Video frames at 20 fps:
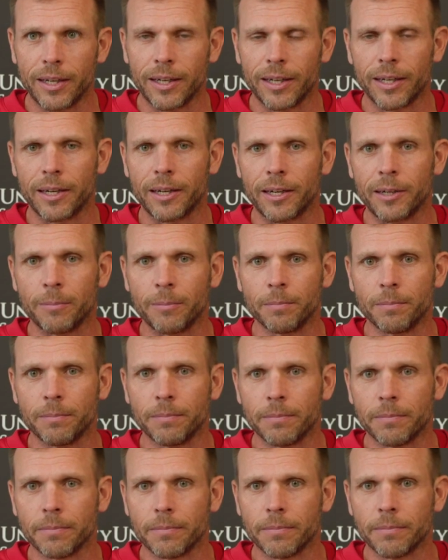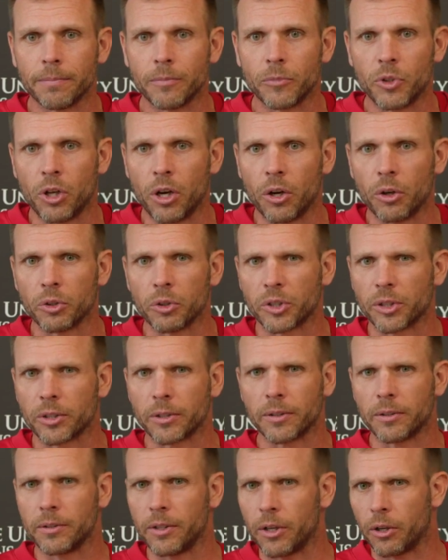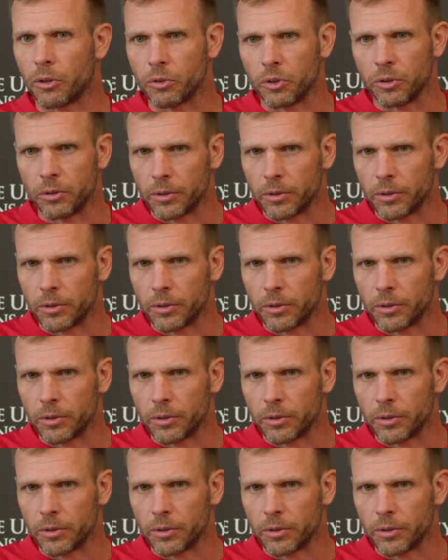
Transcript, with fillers: Yeah. Um, you notice, you know,